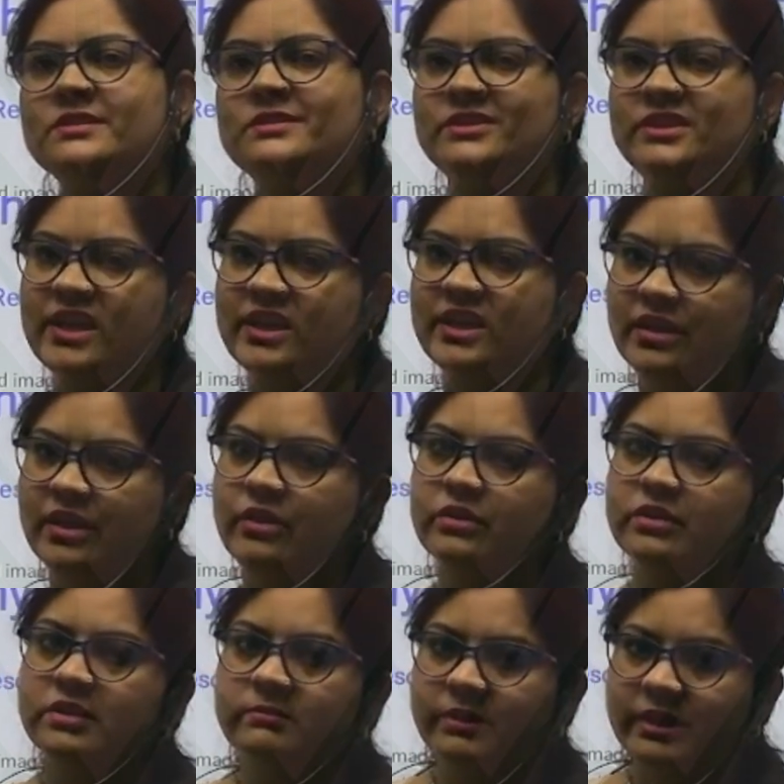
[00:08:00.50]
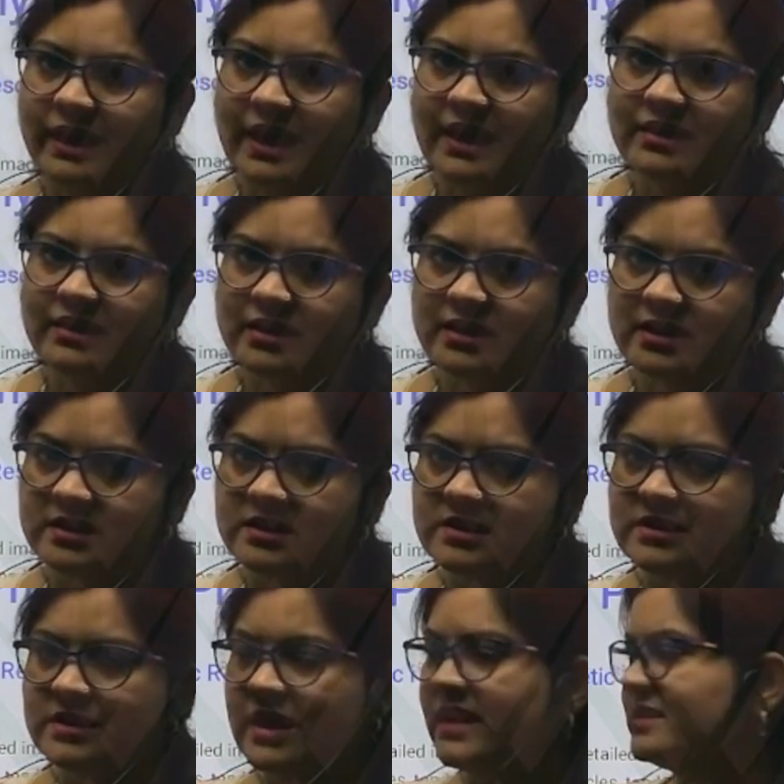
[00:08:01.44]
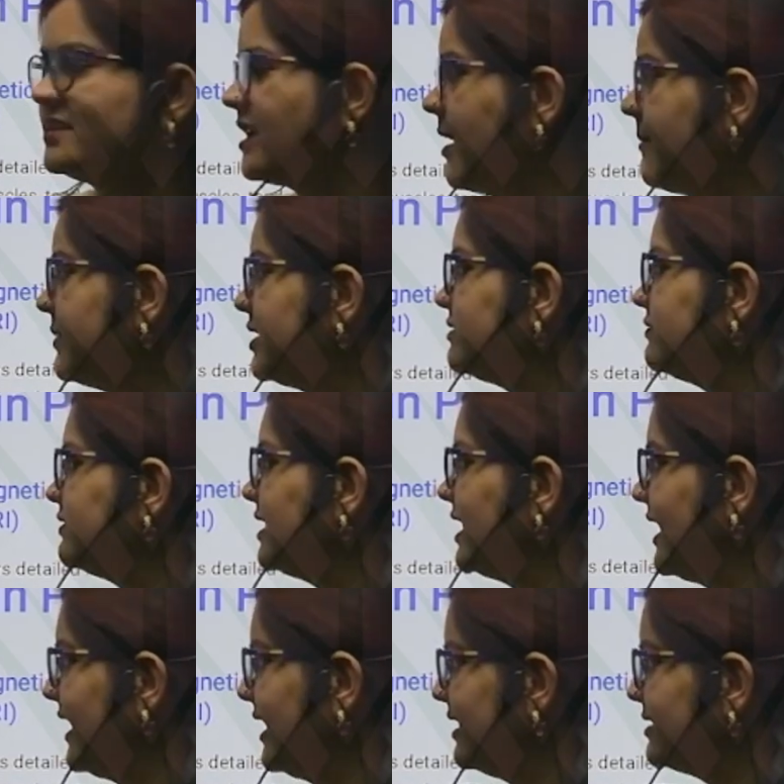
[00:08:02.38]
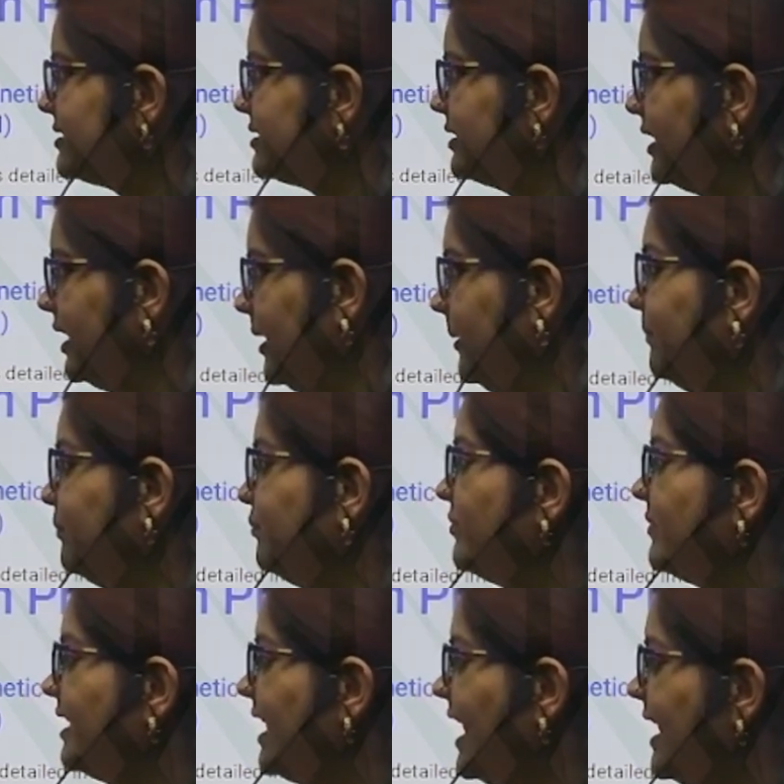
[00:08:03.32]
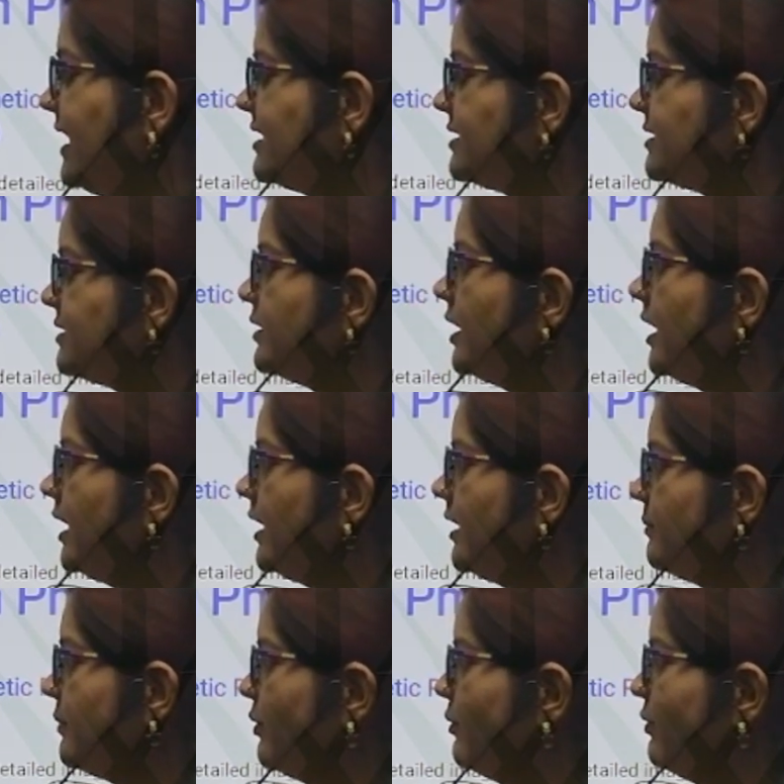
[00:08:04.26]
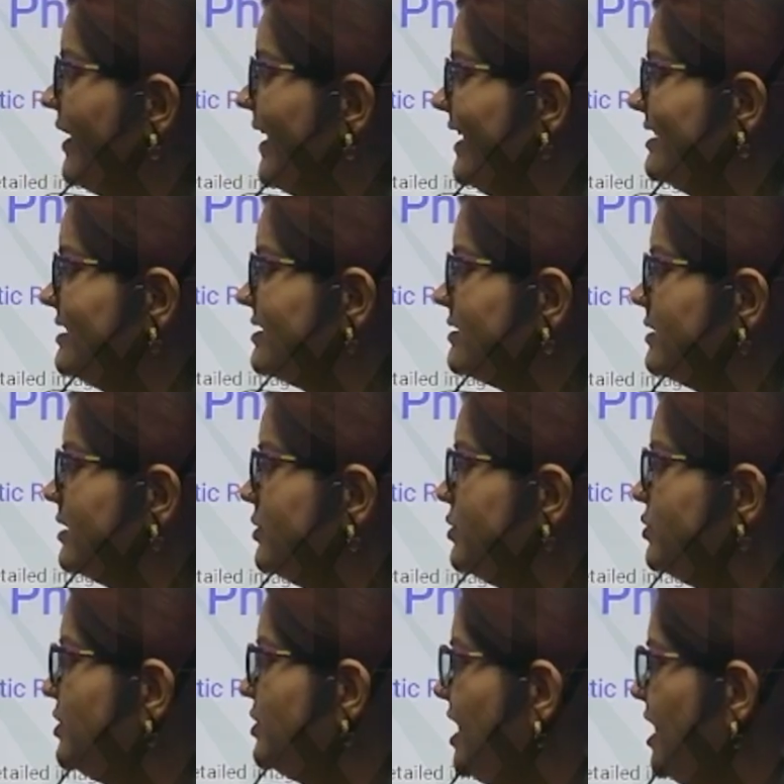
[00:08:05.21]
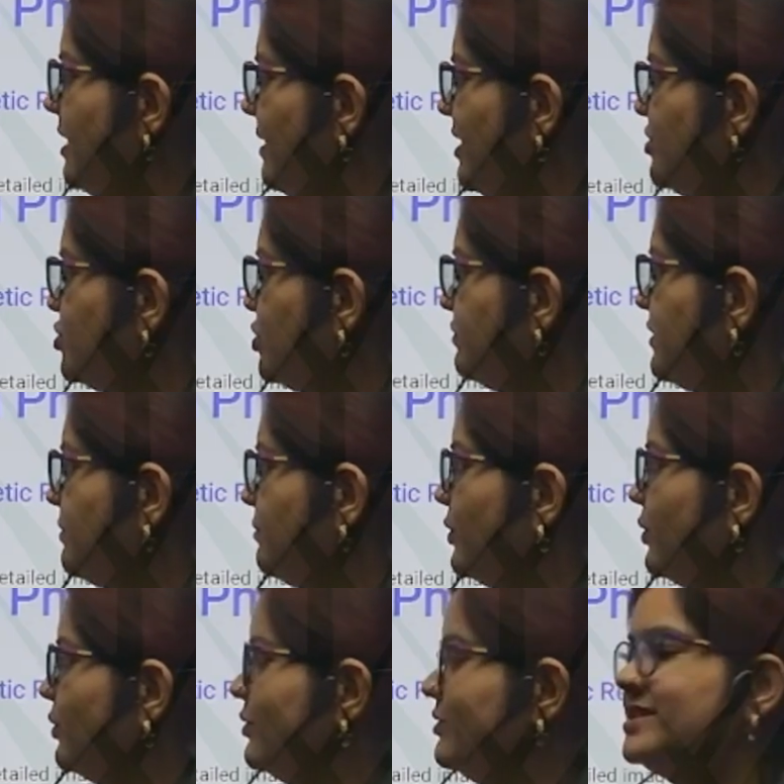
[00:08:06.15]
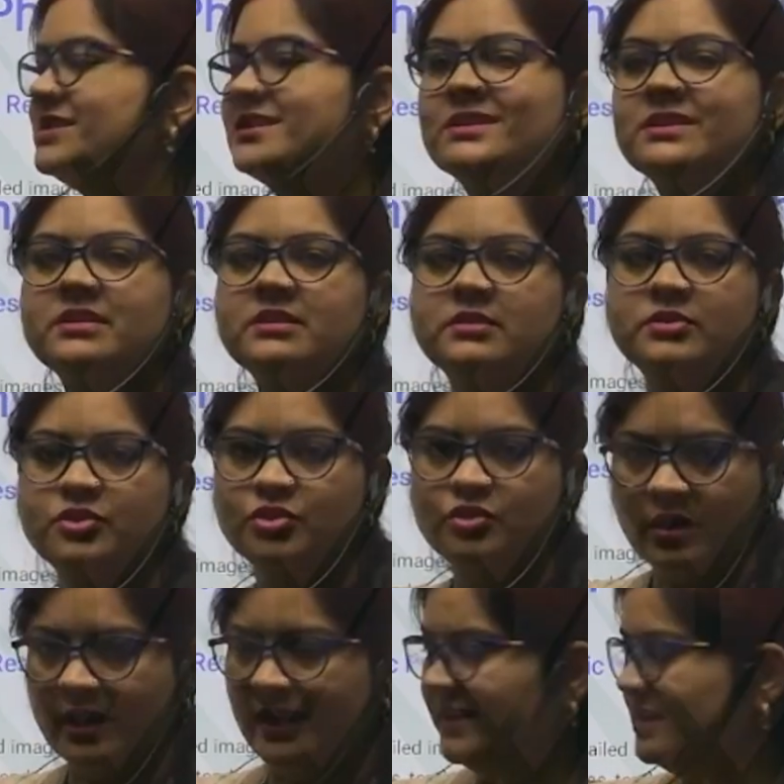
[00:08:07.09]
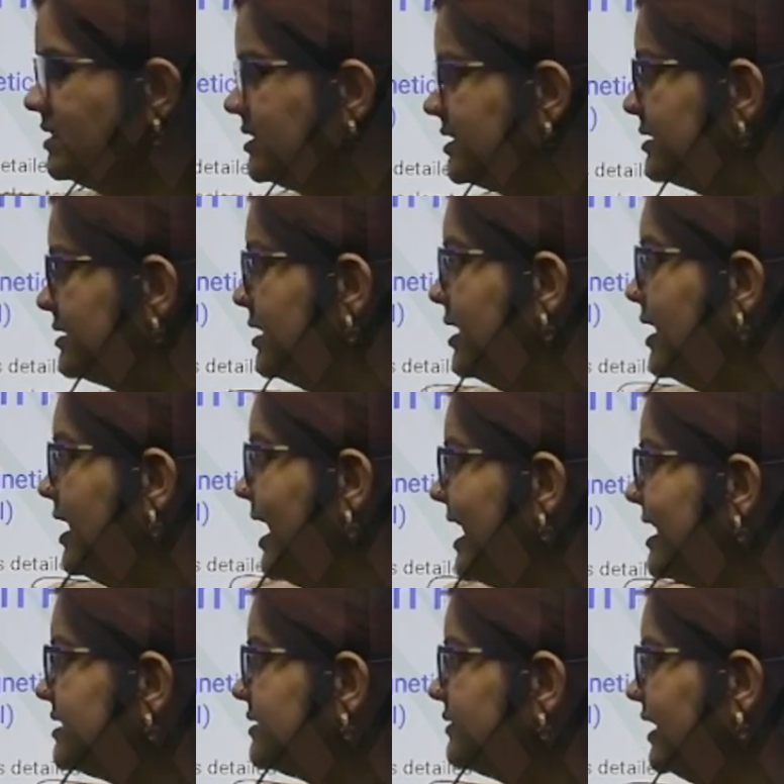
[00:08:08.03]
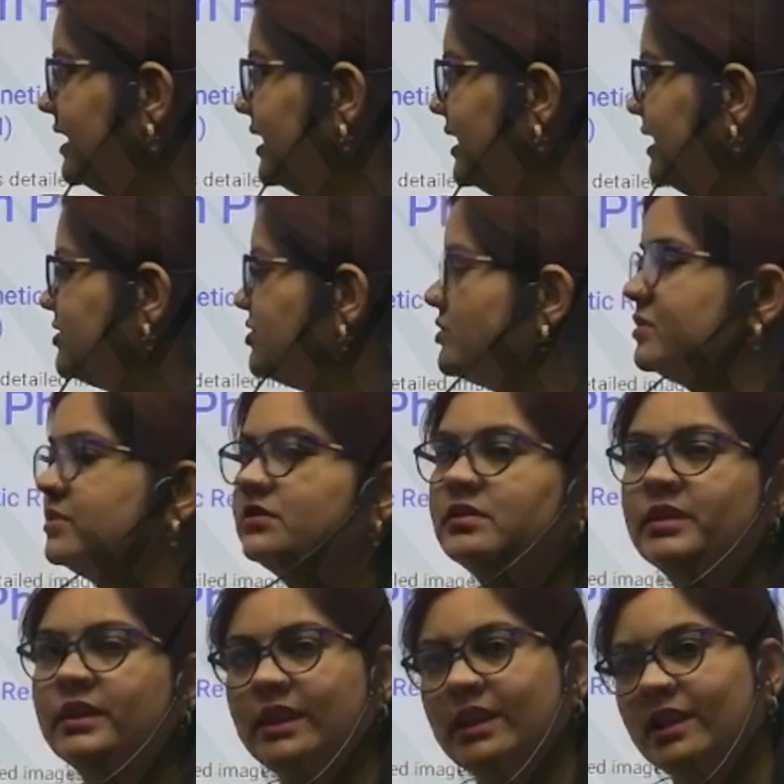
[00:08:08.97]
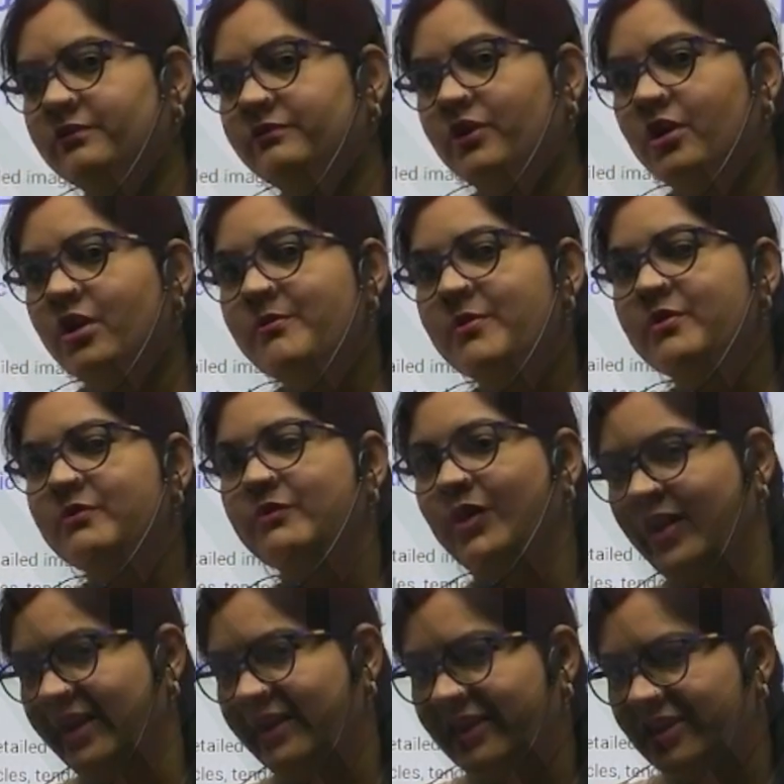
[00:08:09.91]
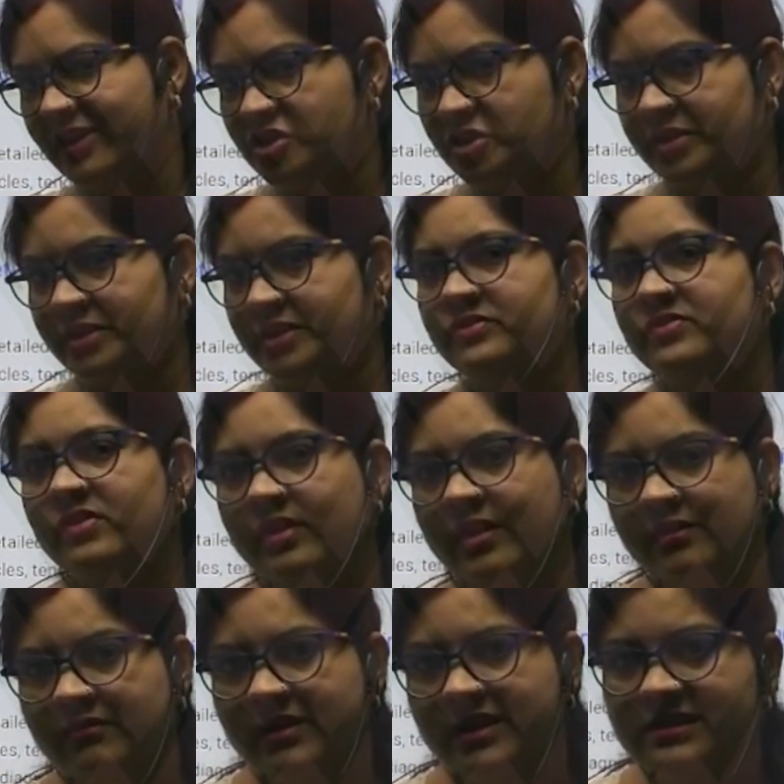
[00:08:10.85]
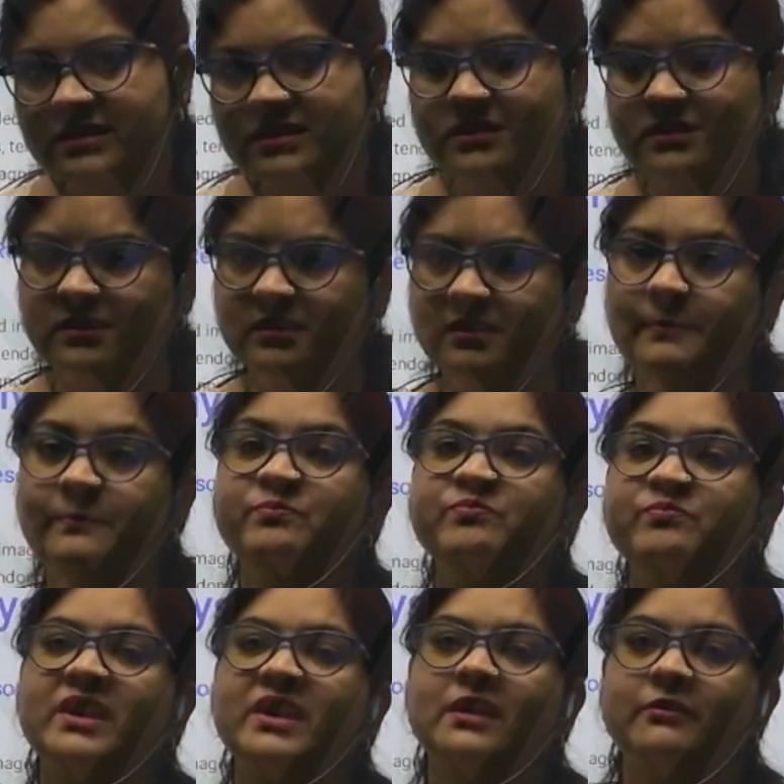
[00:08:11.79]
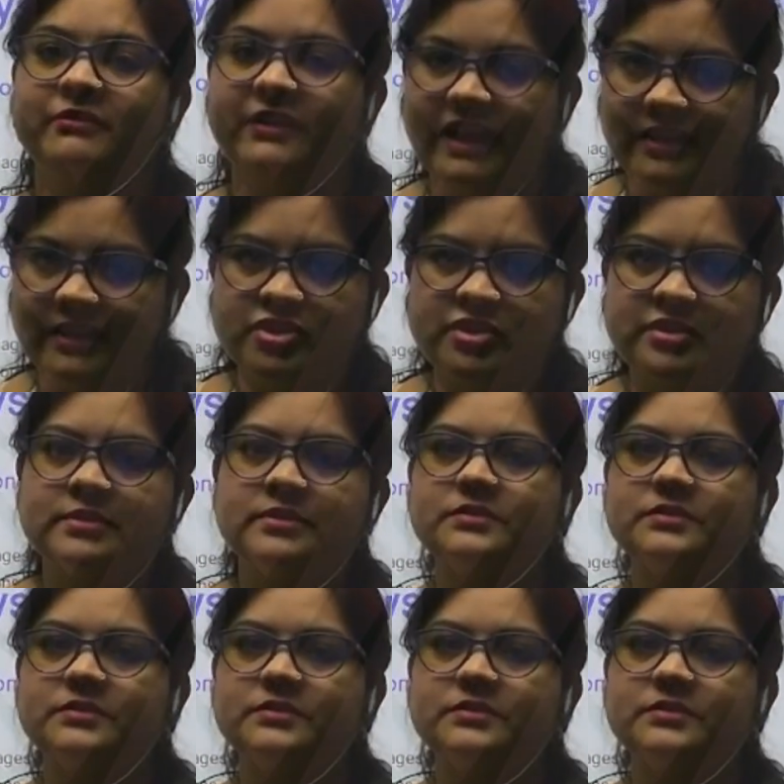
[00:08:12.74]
technique or the modalities as compared with the X-ray. The X-ray provides the 2D image of the bones, joints, as well it in the form of alteration, it reveals the fractures,